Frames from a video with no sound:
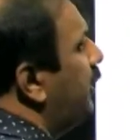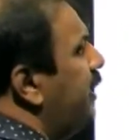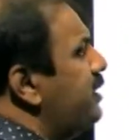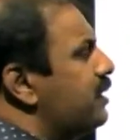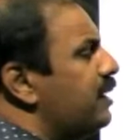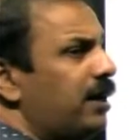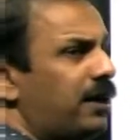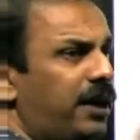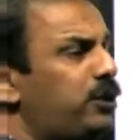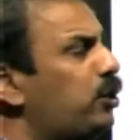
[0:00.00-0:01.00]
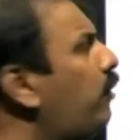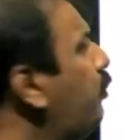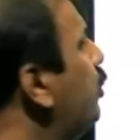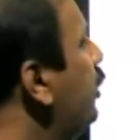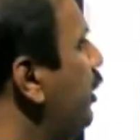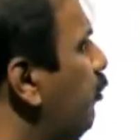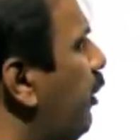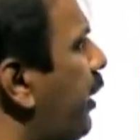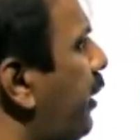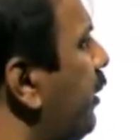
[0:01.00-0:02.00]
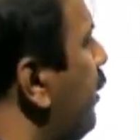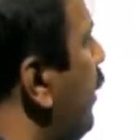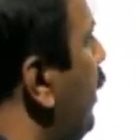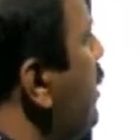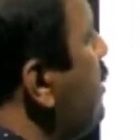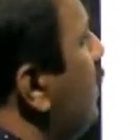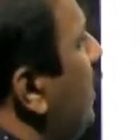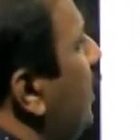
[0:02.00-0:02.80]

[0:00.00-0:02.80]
is rate of doing work. That is